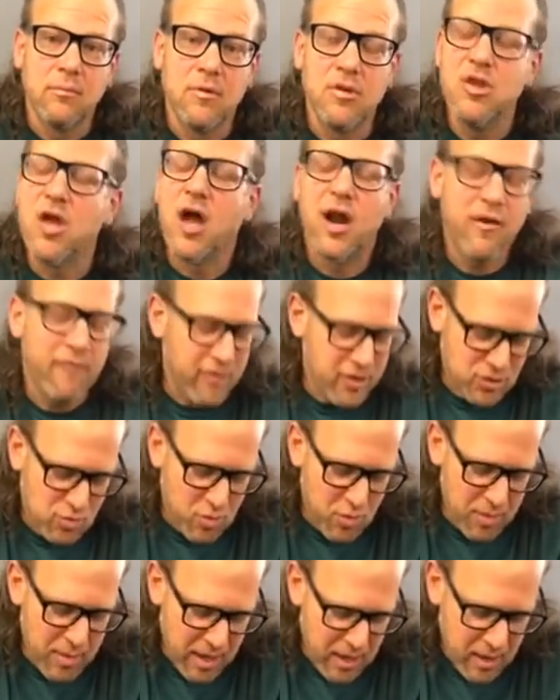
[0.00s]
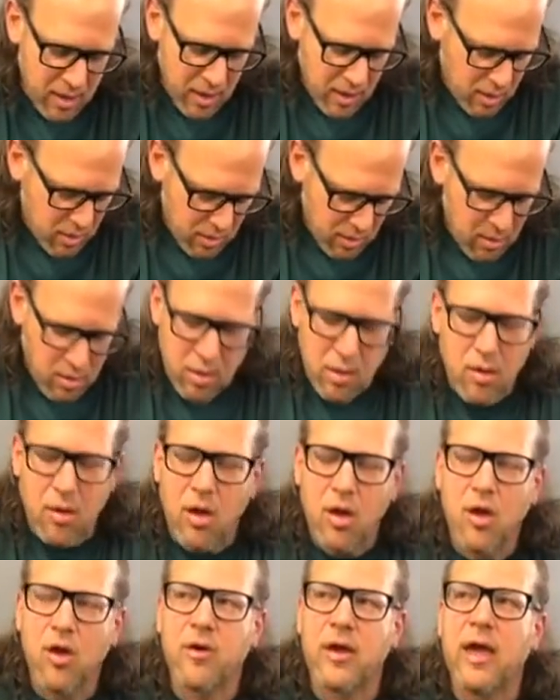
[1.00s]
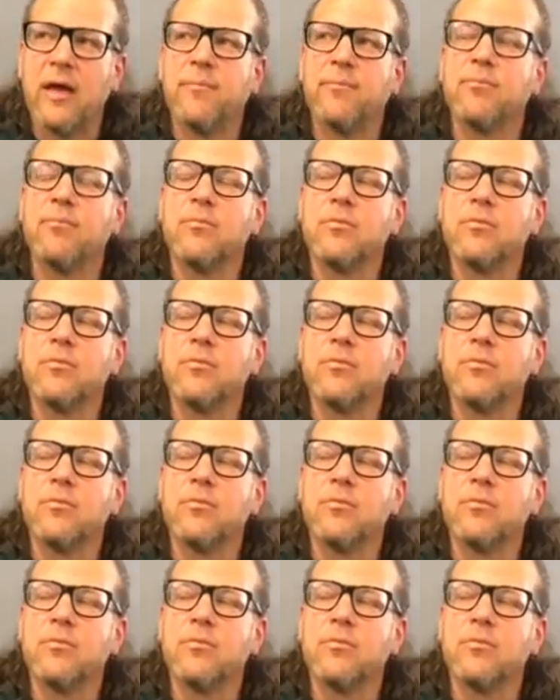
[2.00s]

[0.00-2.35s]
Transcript: None of us will be, okay,